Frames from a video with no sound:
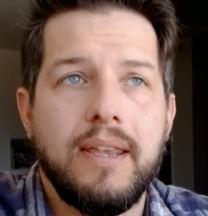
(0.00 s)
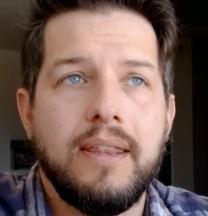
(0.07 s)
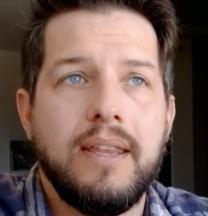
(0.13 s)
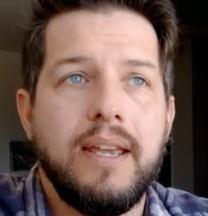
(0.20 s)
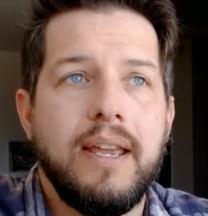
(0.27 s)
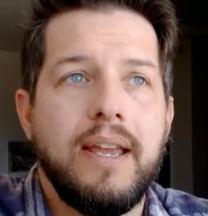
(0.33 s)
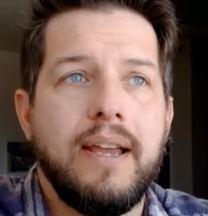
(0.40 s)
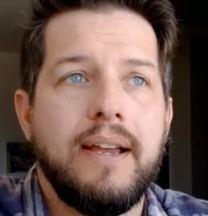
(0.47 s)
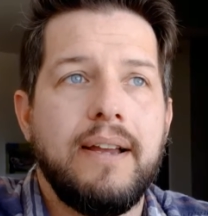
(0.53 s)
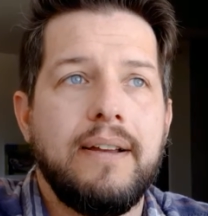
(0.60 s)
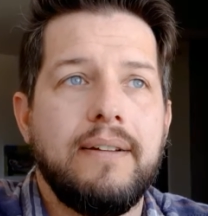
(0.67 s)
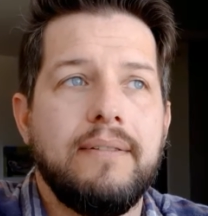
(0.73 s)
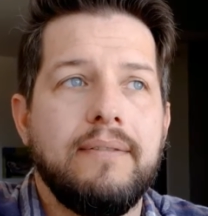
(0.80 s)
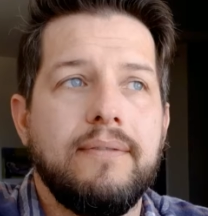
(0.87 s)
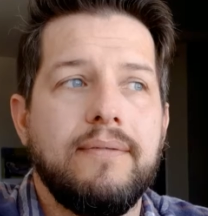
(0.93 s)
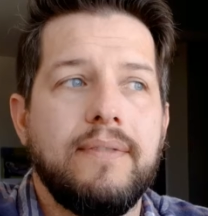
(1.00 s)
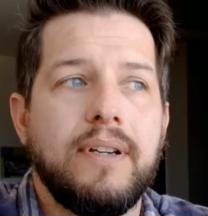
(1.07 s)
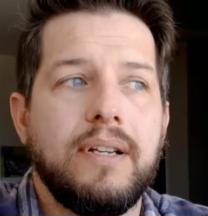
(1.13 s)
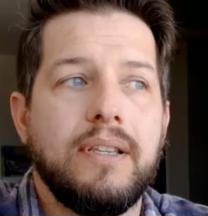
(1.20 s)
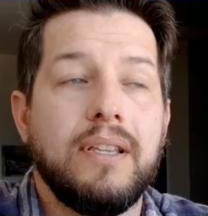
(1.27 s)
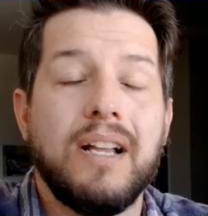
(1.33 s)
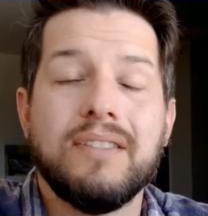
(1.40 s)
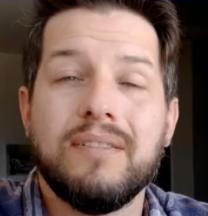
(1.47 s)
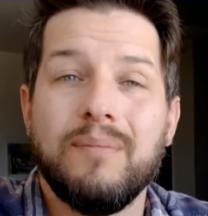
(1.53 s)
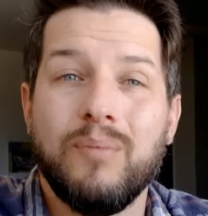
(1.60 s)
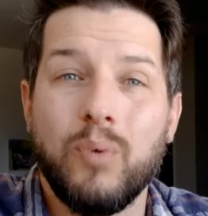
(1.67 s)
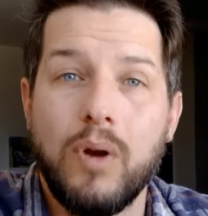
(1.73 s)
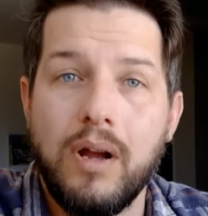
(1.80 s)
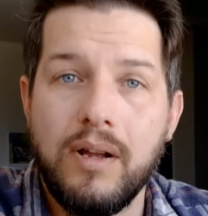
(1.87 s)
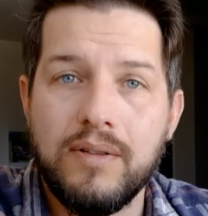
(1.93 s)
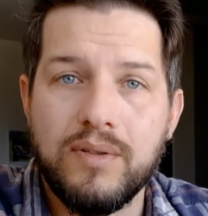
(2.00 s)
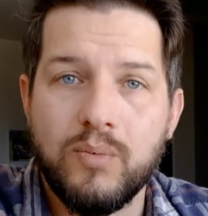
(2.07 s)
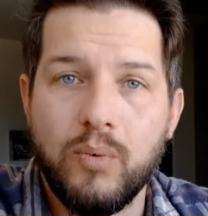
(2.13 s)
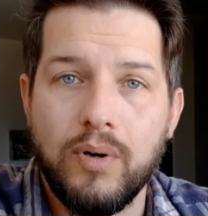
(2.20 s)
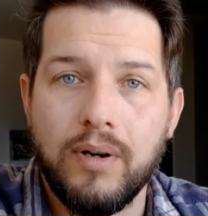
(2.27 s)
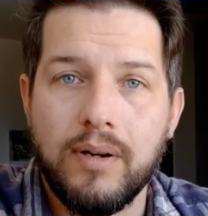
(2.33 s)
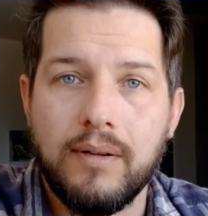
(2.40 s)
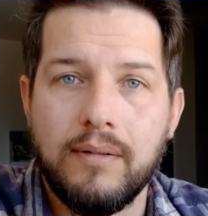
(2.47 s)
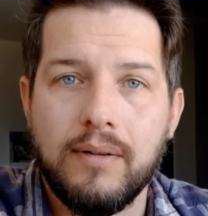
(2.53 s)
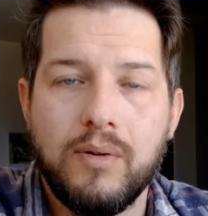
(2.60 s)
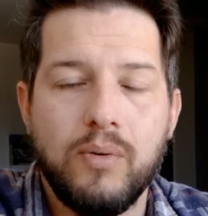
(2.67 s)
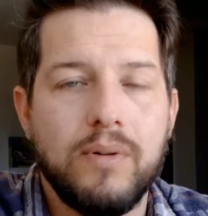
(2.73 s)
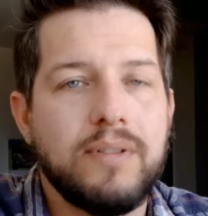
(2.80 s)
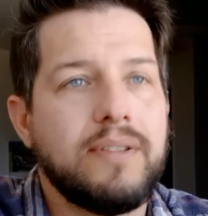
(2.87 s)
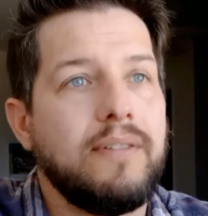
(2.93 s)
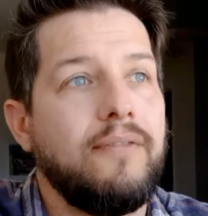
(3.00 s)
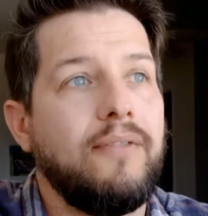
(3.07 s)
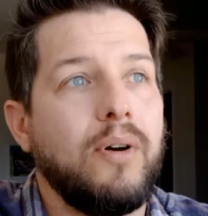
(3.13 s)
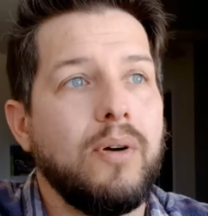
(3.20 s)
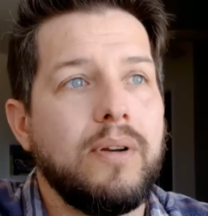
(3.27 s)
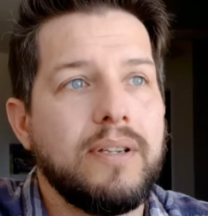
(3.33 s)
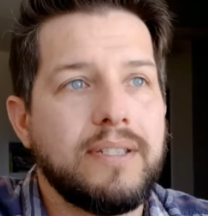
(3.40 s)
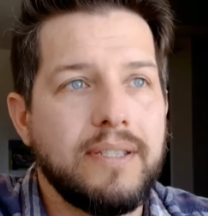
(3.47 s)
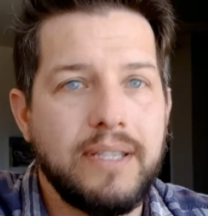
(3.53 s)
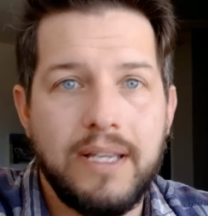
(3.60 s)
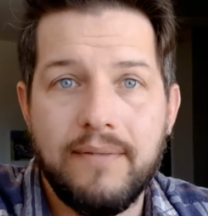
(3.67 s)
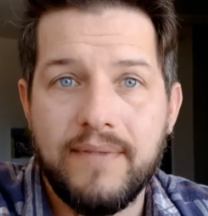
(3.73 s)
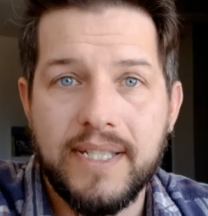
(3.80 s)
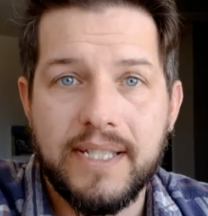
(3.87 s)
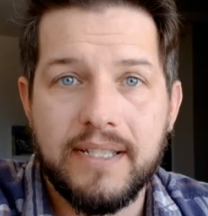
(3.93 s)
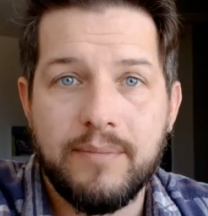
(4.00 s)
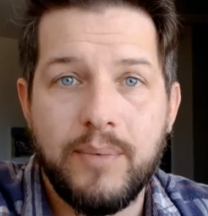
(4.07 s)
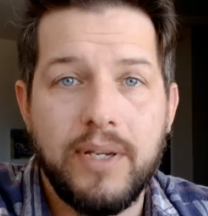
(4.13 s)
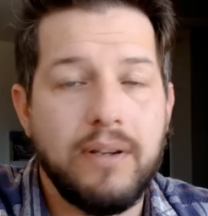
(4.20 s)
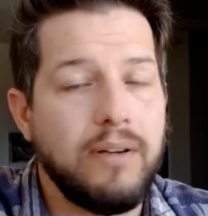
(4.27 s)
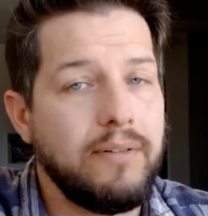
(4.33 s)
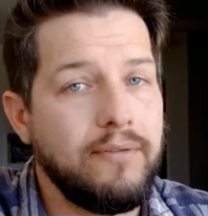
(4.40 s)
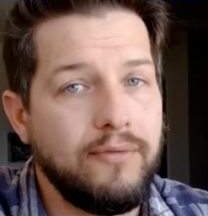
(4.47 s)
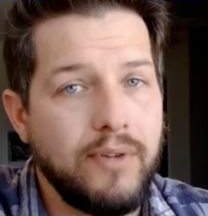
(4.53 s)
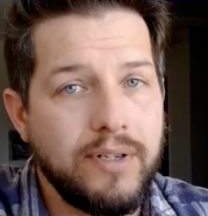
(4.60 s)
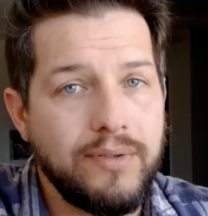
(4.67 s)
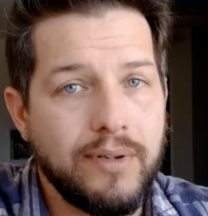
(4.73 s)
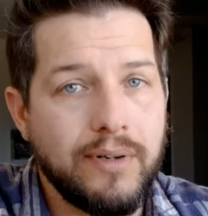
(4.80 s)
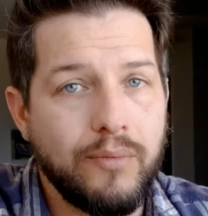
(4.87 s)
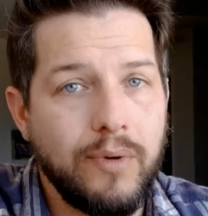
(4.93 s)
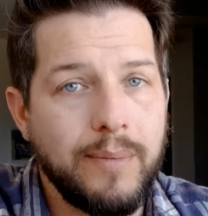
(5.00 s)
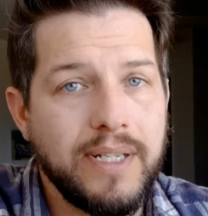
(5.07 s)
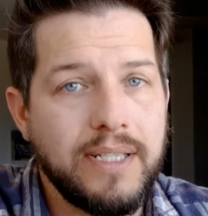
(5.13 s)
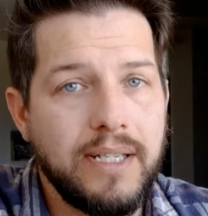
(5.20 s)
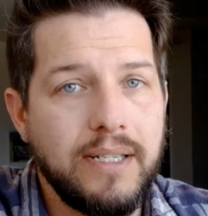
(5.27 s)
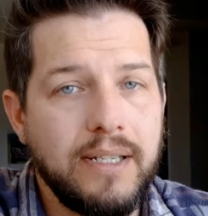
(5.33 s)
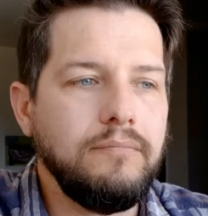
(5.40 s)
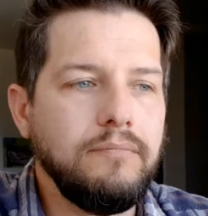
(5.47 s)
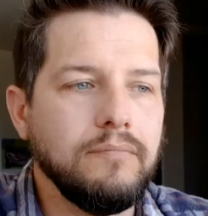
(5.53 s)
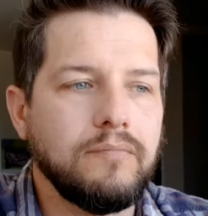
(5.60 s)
They have lots of bronze work. Of course, the focus and the emphasis being on Frederick Remington.